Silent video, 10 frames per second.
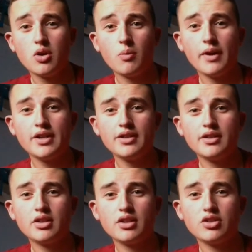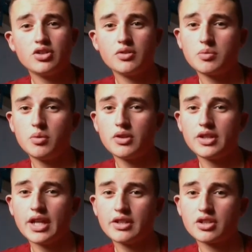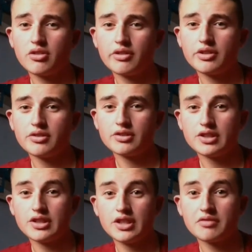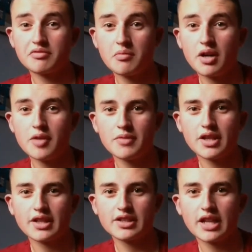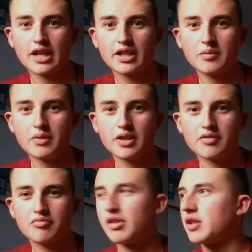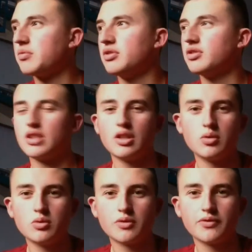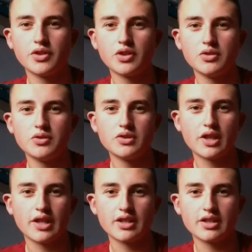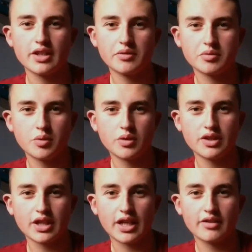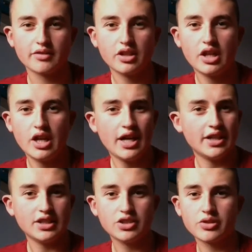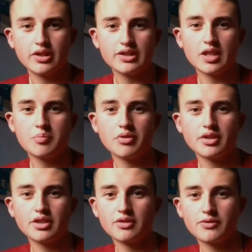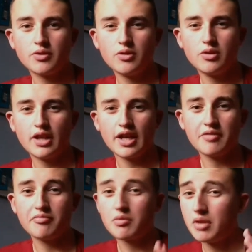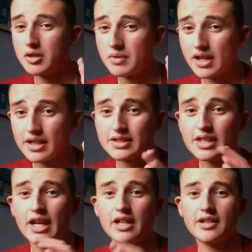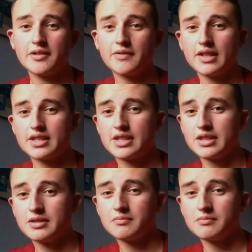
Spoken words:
When she was walking down the corridors, it did remind me exactly when Rick was like all confused and he was walking down and he saw a dead body on the floor. That reminded me exactly of that scene.